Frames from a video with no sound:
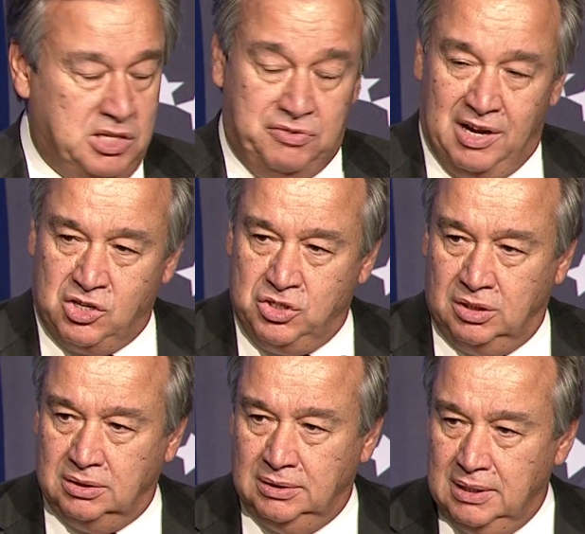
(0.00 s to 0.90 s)

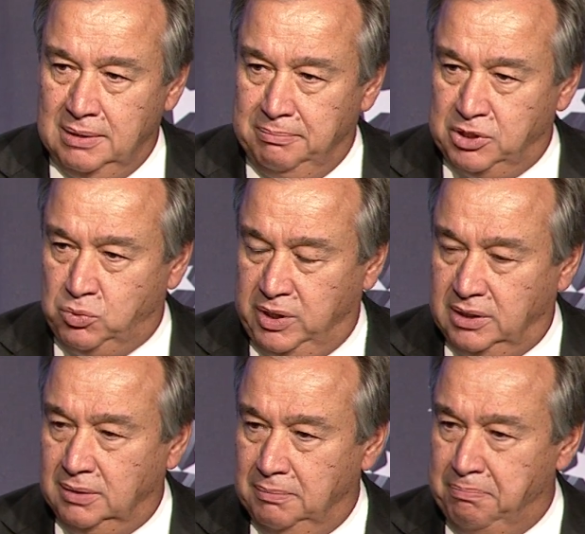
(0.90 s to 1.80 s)
Dysfunctional
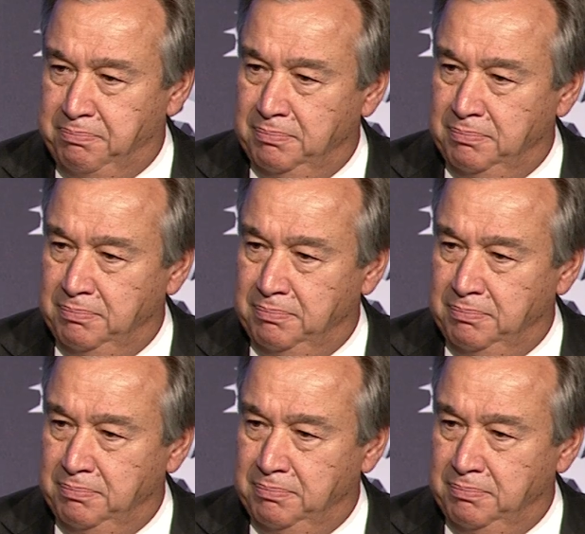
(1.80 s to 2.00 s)
between